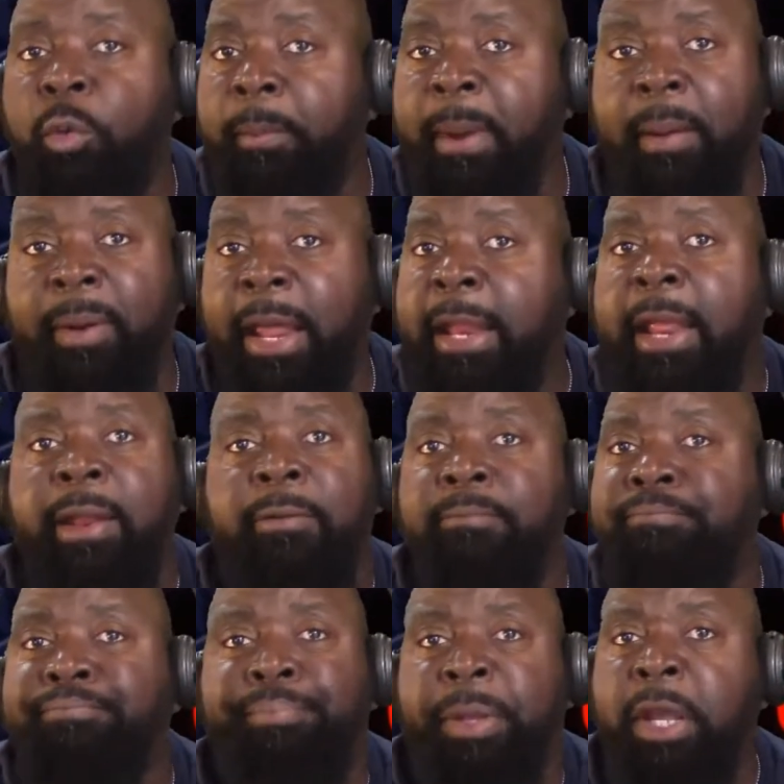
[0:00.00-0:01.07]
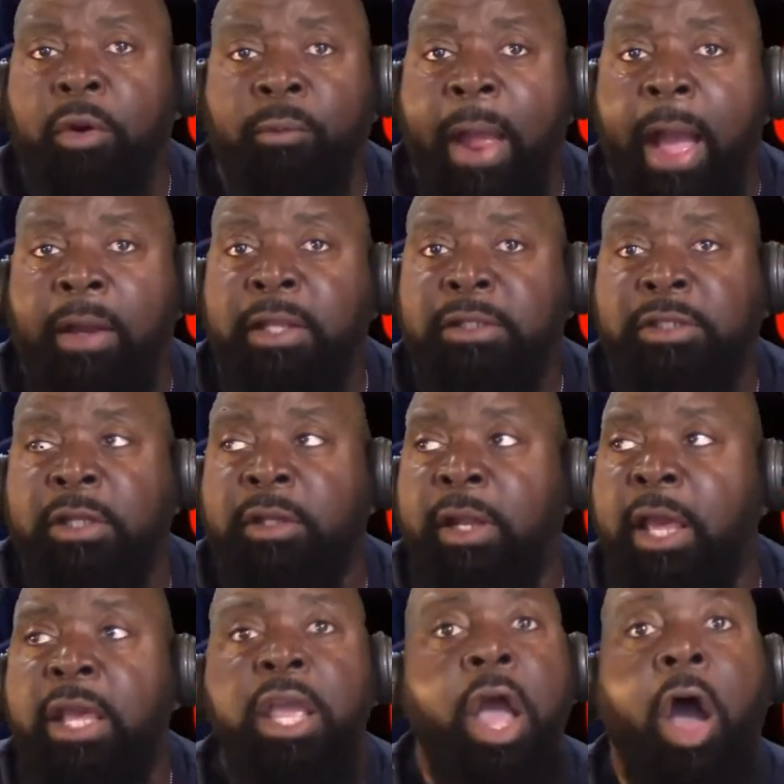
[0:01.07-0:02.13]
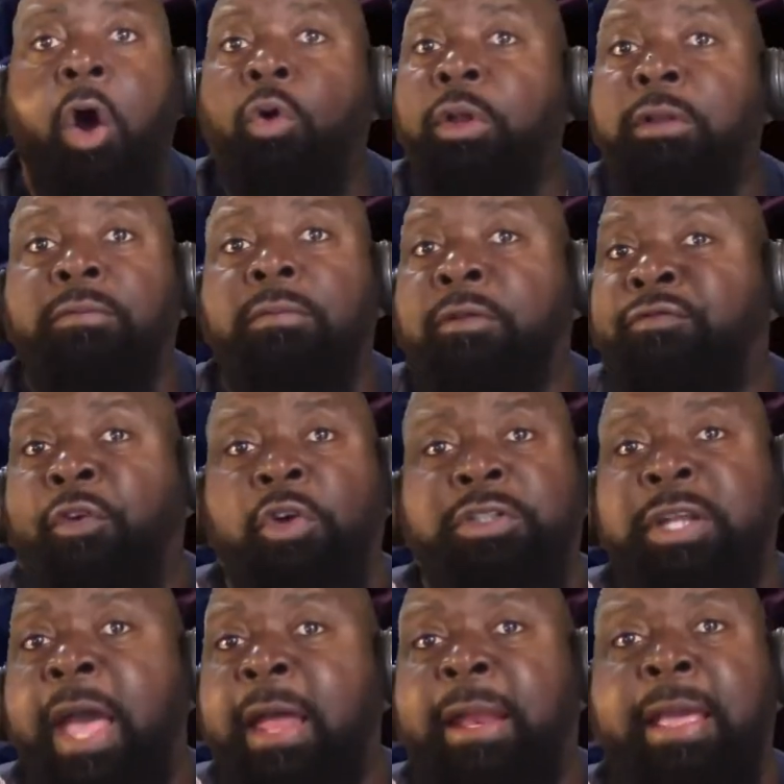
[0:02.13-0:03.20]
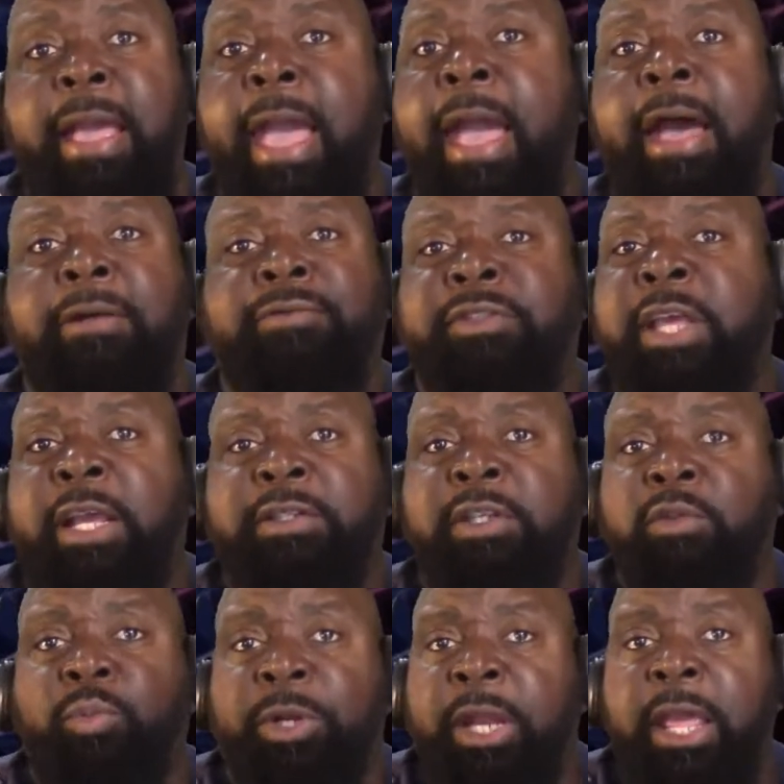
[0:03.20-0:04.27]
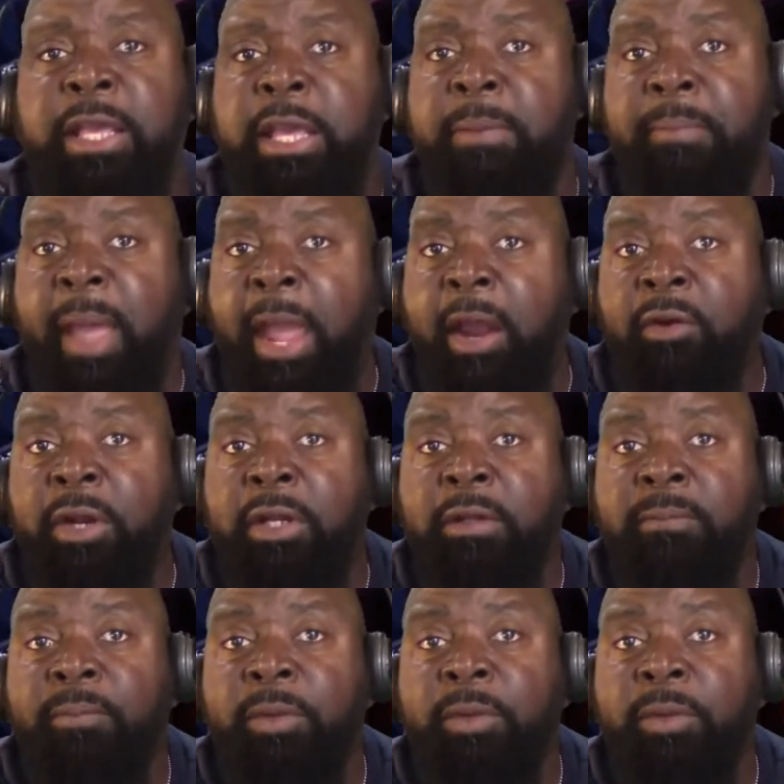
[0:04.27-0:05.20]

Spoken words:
You remember they didn't be around each other. The first time they have sex is when they get married.